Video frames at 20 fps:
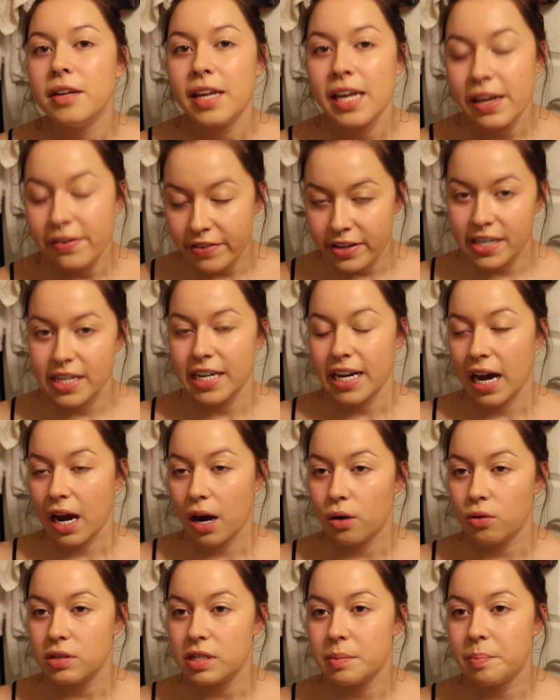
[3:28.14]
evened it
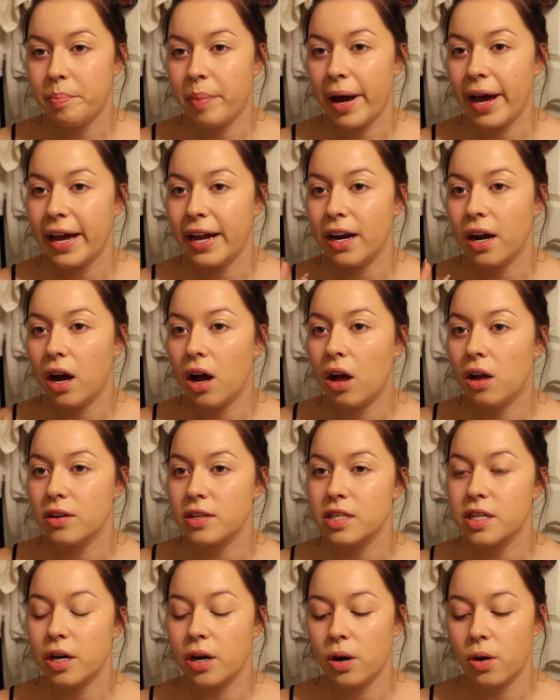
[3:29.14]
out, but
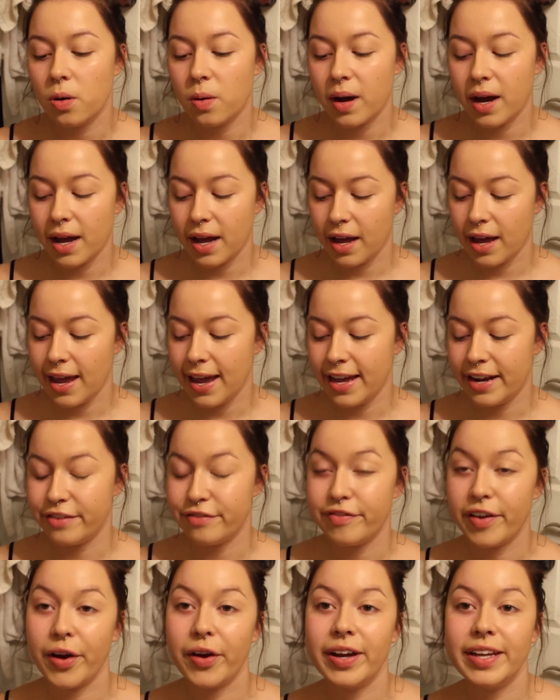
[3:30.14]
also in a
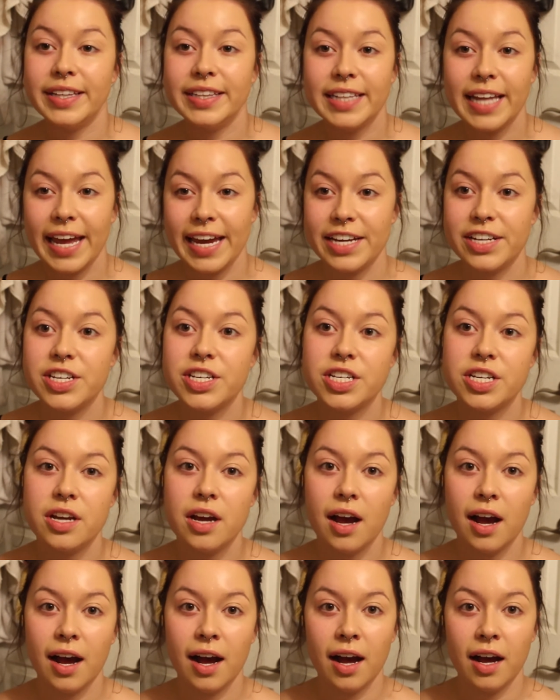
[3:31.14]
very light
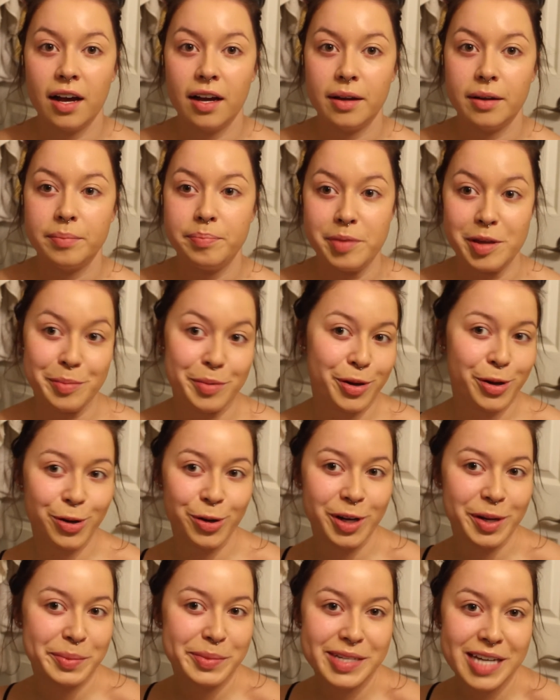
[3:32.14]
BB
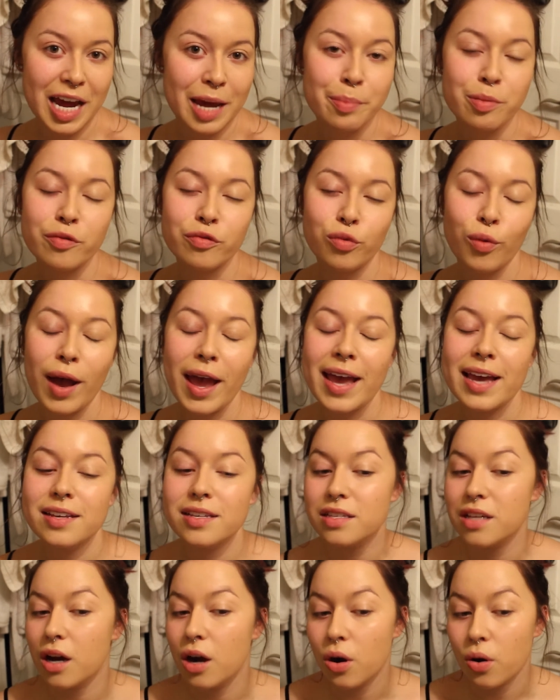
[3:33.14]
cream type of way.
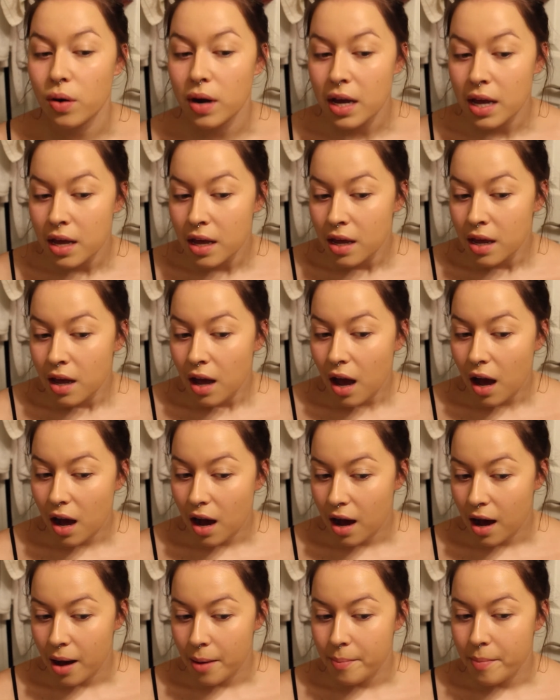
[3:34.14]
So
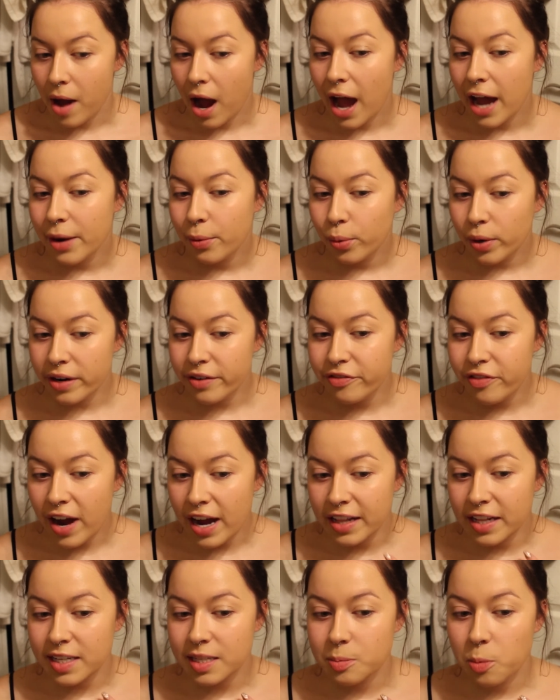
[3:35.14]
I would
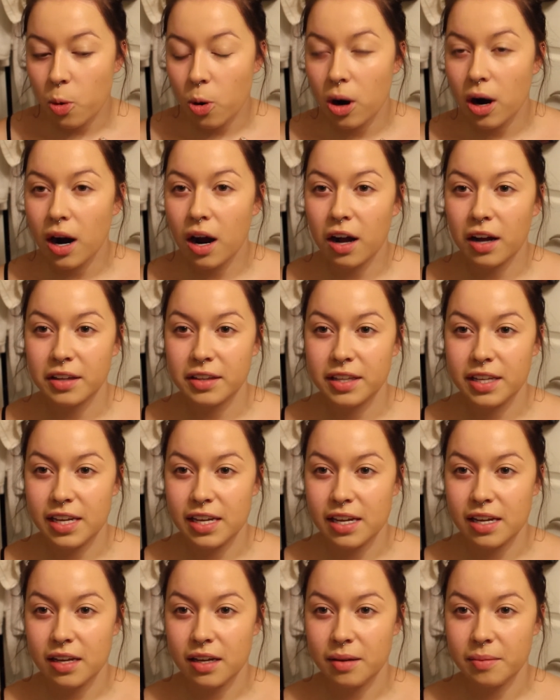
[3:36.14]
find this more on
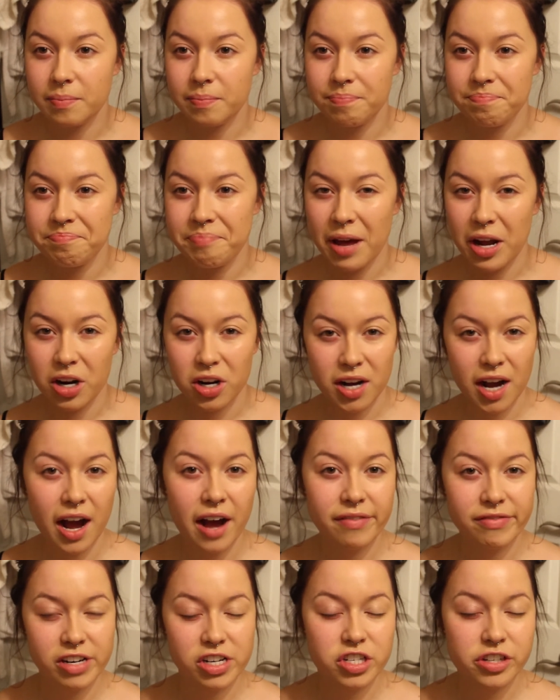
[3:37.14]
the better
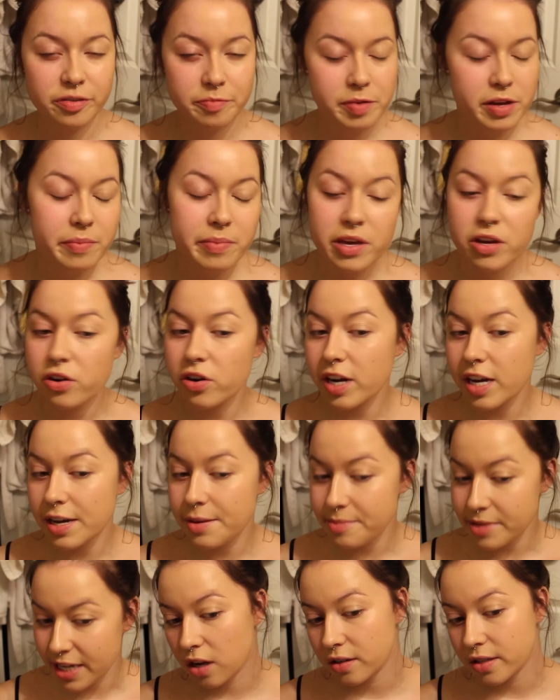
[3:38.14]
coverage of BB
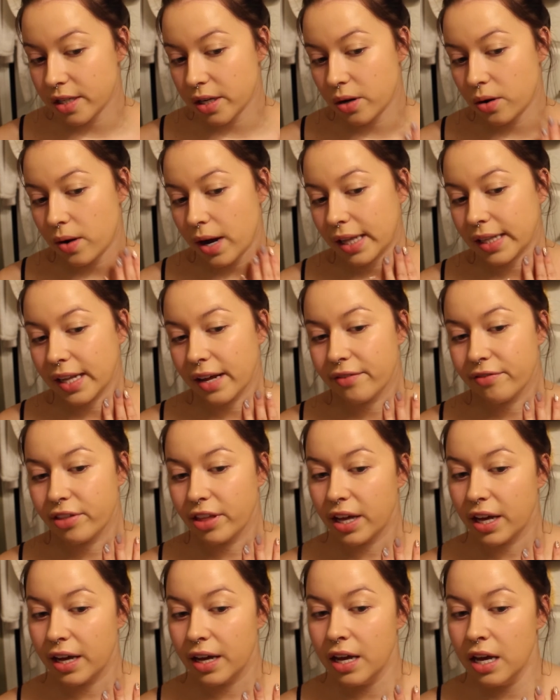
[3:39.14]
creams. Also, I love
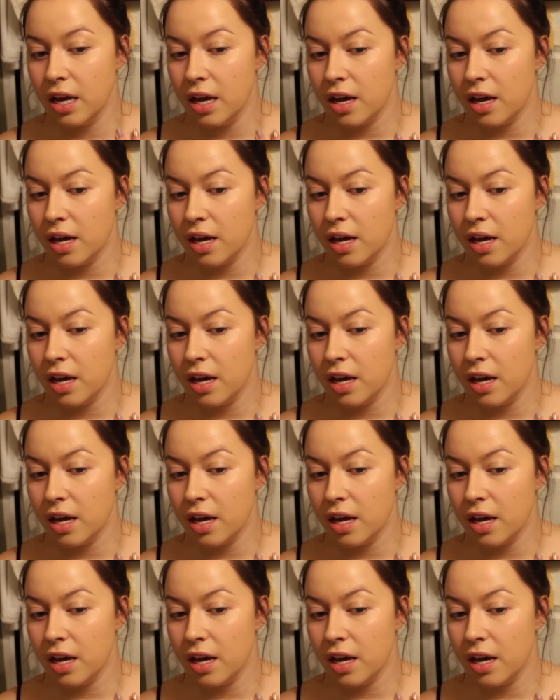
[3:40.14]
the